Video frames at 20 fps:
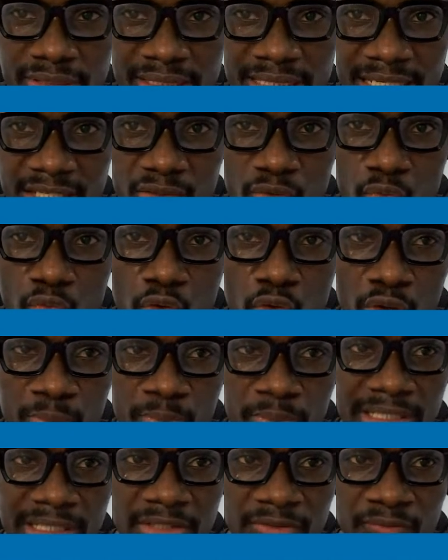search
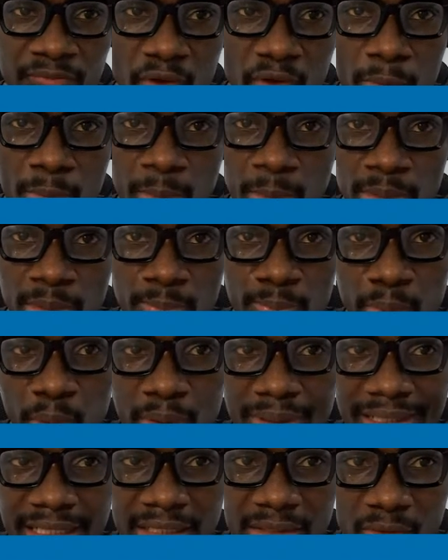WordPress form plugin